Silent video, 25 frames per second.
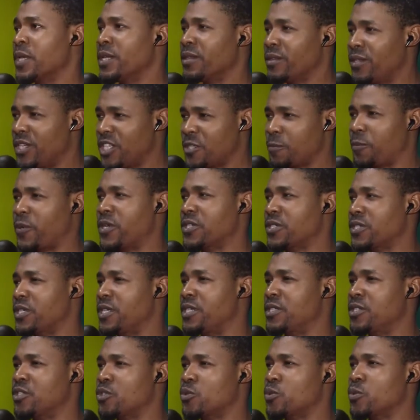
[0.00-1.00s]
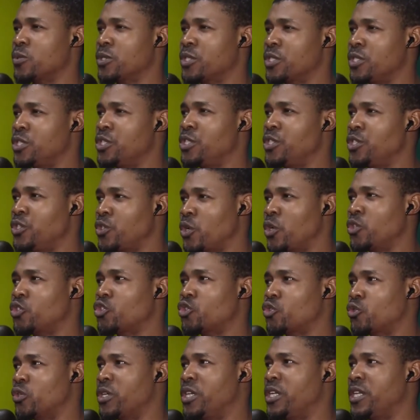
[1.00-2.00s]
these persons would not
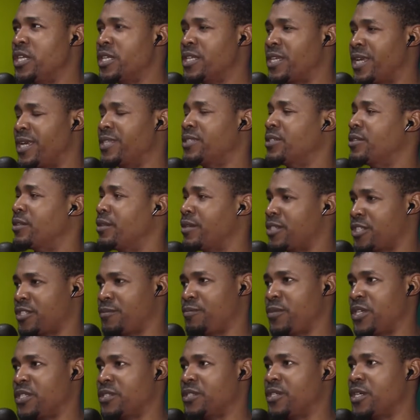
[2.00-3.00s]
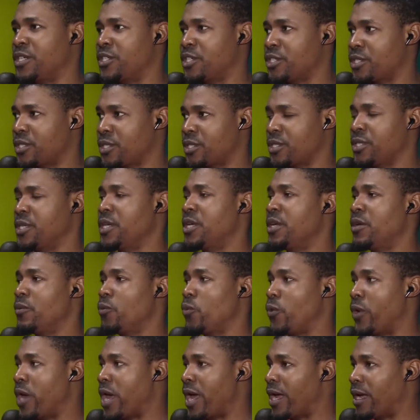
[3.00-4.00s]
really get this message
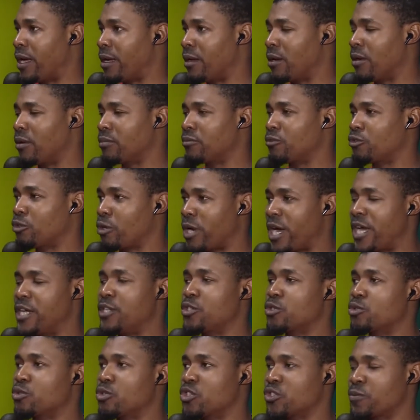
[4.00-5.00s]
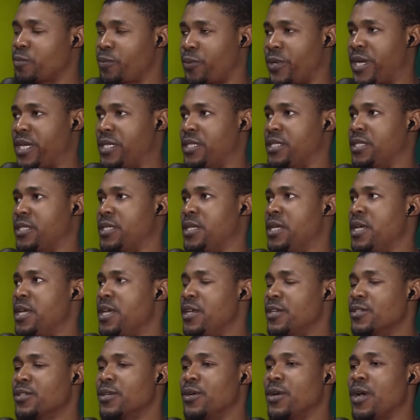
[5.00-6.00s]
we are trying to spread.
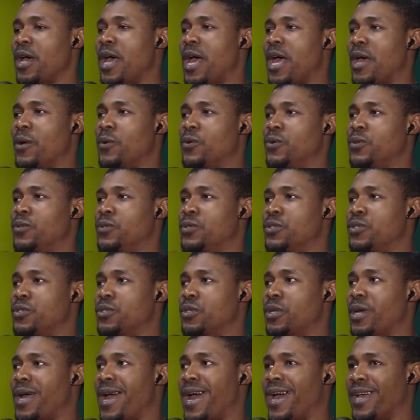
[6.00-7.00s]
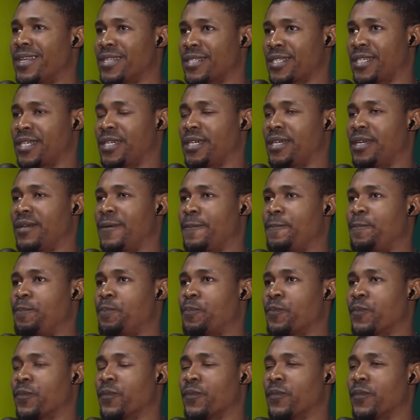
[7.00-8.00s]
So I would ask
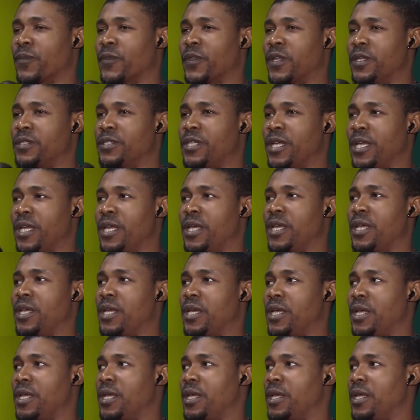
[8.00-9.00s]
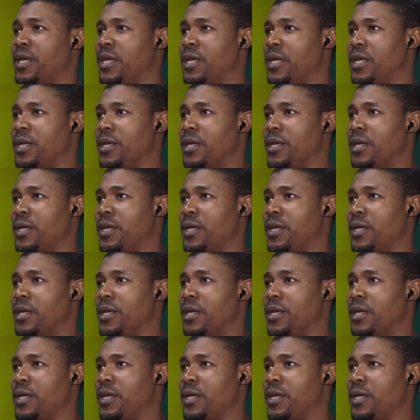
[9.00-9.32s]
the